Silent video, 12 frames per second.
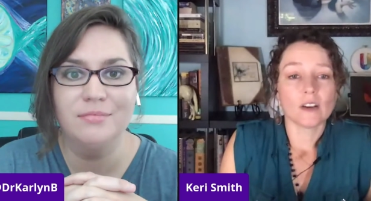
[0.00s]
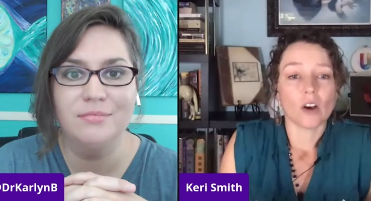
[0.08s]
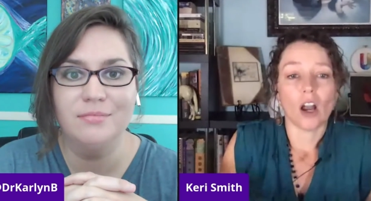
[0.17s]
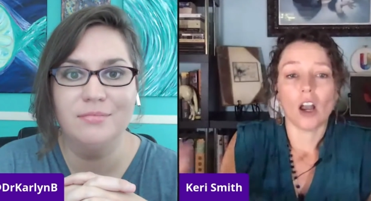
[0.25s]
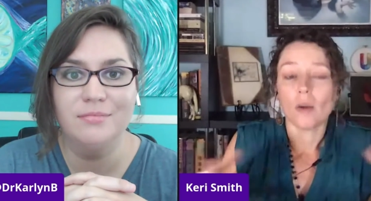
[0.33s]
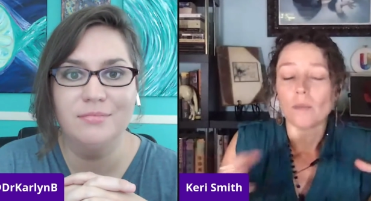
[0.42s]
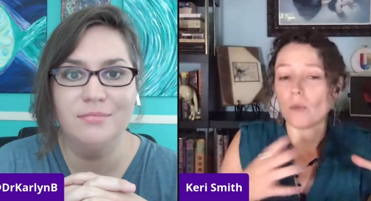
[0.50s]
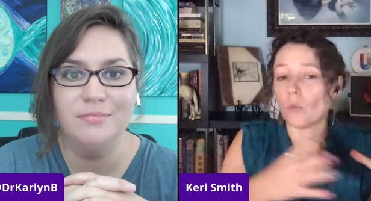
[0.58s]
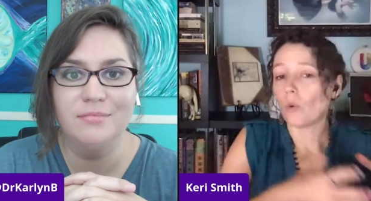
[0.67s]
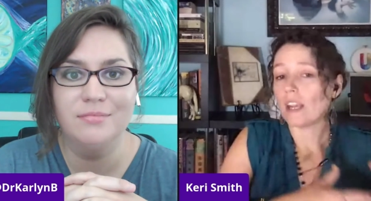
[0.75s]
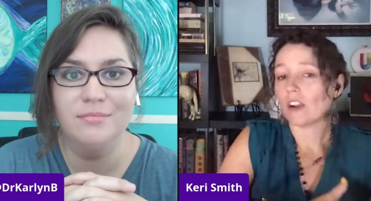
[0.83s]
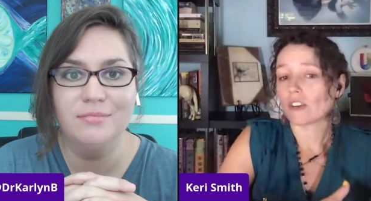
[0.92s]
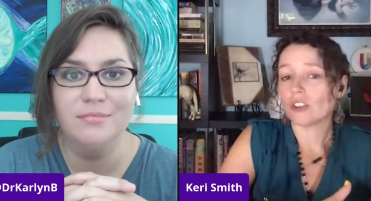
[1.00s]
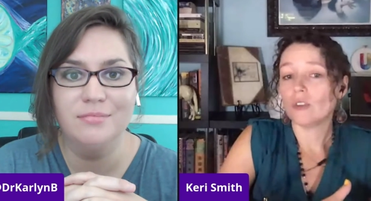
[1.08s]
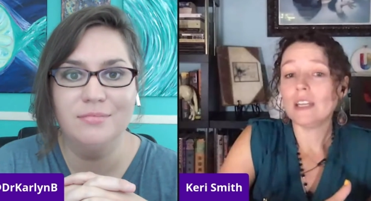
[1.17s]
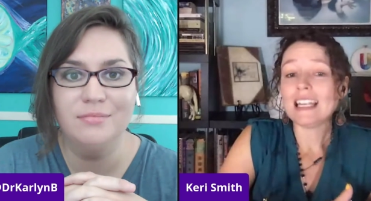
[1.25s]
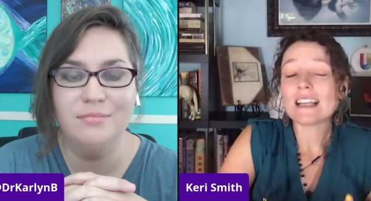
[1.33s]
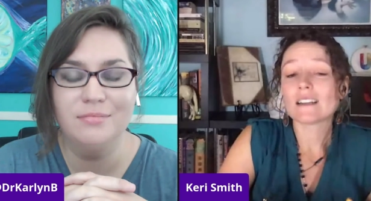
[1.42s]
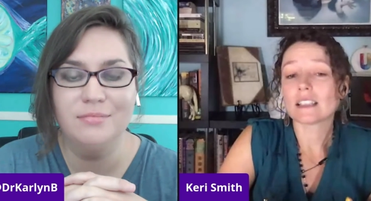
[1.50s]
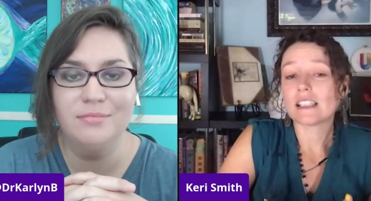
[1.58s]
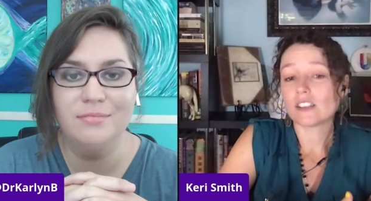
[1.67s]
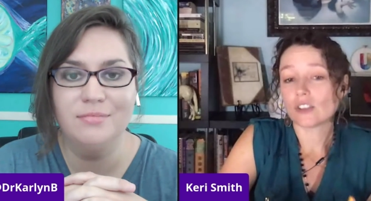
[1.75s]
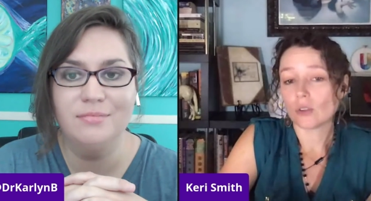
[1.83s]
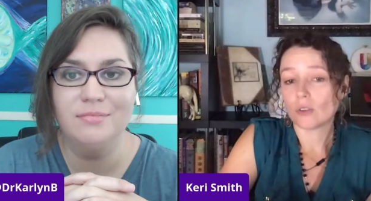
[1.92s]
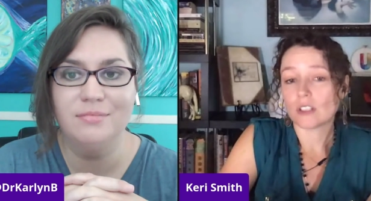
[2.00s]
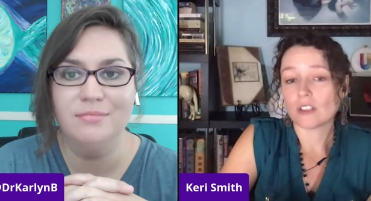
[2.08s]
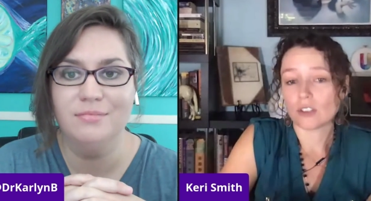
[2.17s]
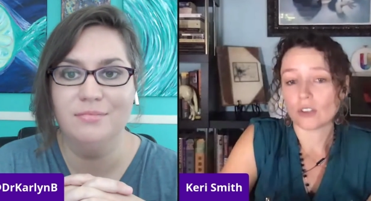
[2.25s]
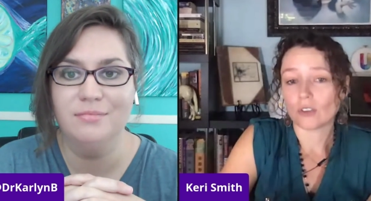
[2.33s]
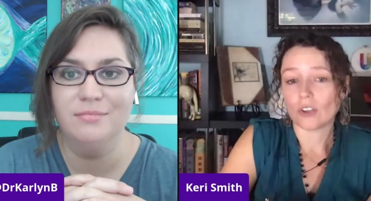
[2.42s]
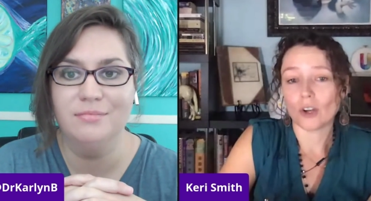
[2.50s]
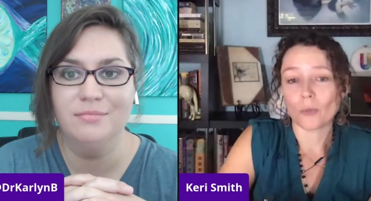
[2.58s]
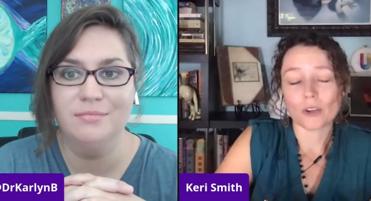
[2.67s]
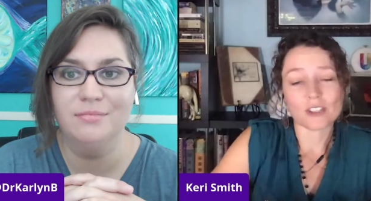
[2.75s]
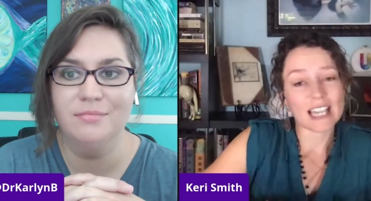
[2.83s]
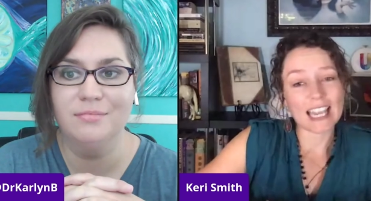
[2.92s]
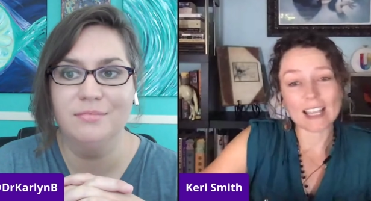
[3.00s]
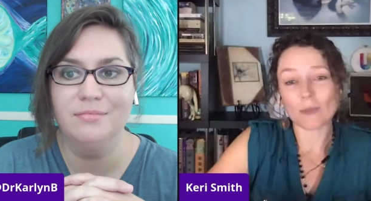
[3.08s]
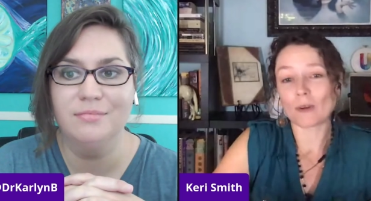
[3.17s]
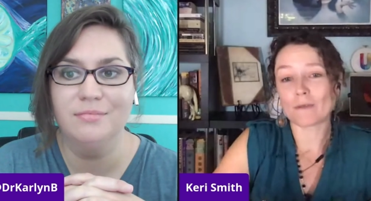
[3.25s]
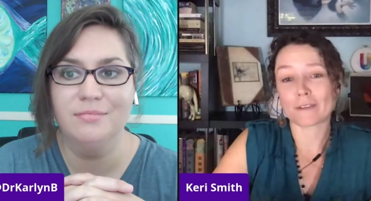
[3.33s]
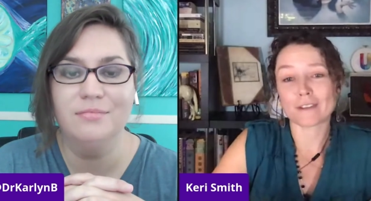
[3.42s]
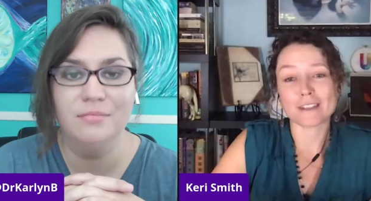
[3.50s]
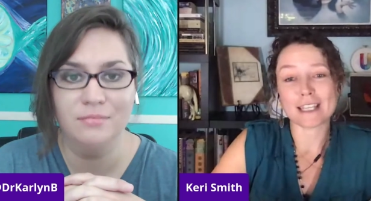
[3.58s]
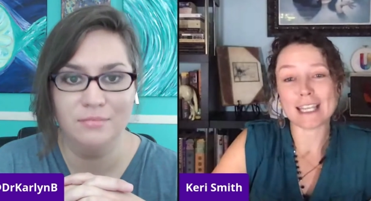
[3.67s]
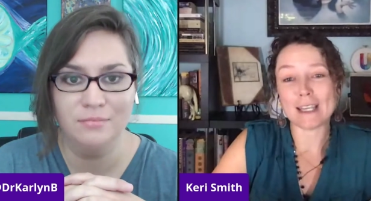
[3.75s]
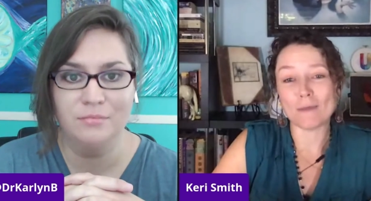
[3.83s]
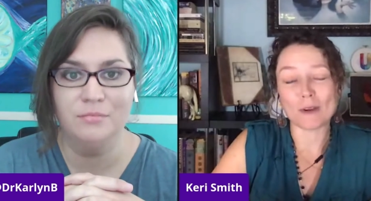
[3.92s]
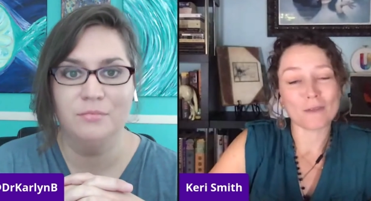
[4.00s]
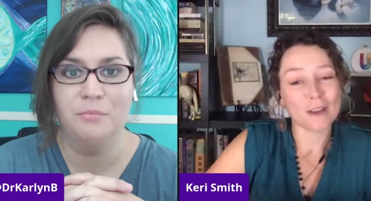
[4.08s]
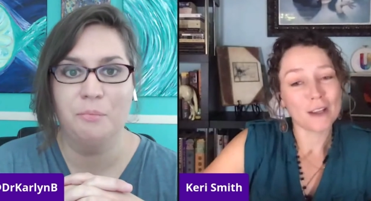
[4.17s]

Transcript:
Speaker 1: um, we are uniquely suited to, you know, we're taking one for the team. We've,